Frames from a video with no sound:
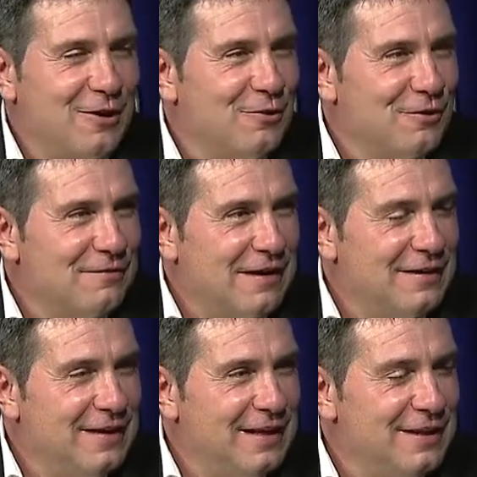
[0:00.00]
going around
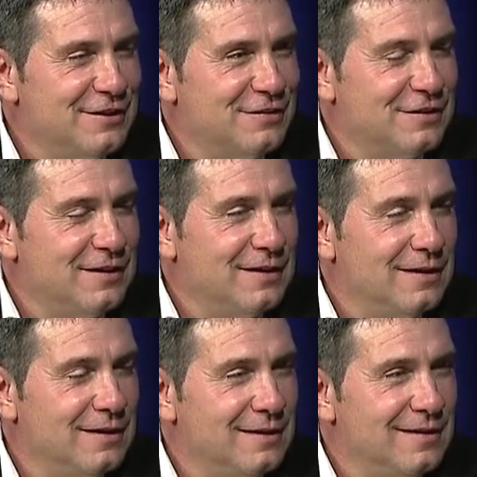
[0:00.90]
here. It ain't just the
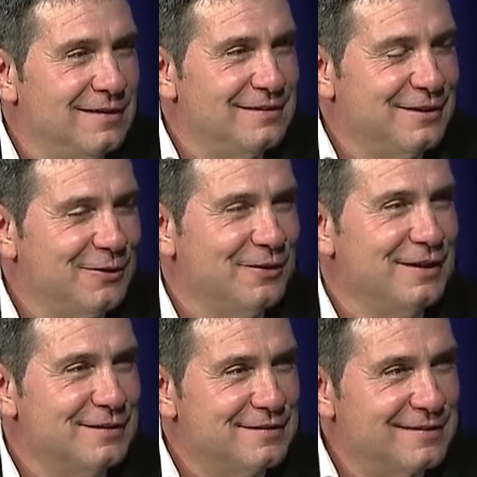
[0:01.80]

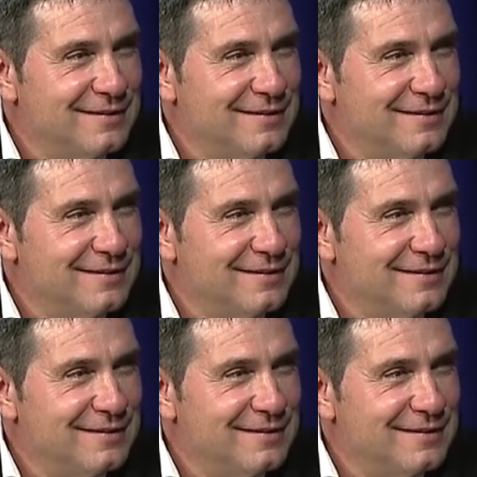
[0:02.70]
audience.